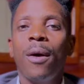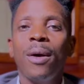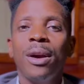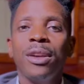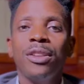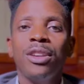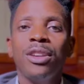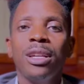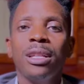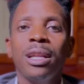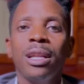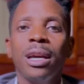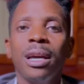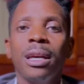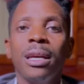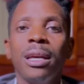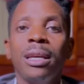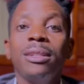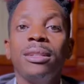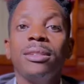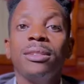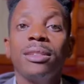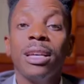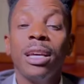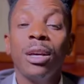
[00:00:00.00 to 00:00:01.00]
Our agenda
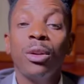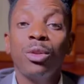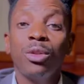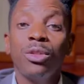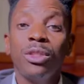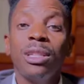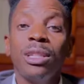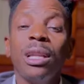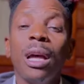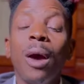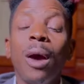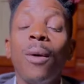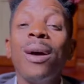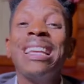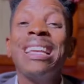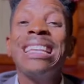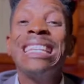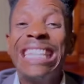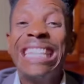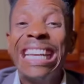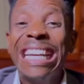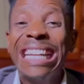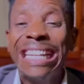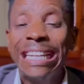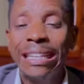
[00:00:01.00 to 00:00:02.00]
is kerosene. Our
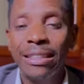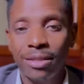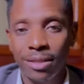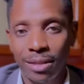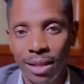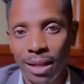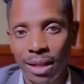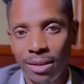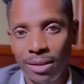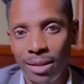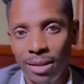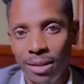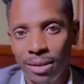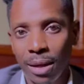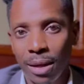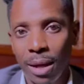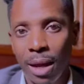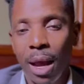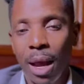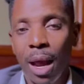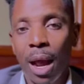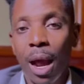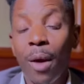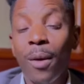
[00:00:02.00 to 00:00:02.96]
agenda is taxes.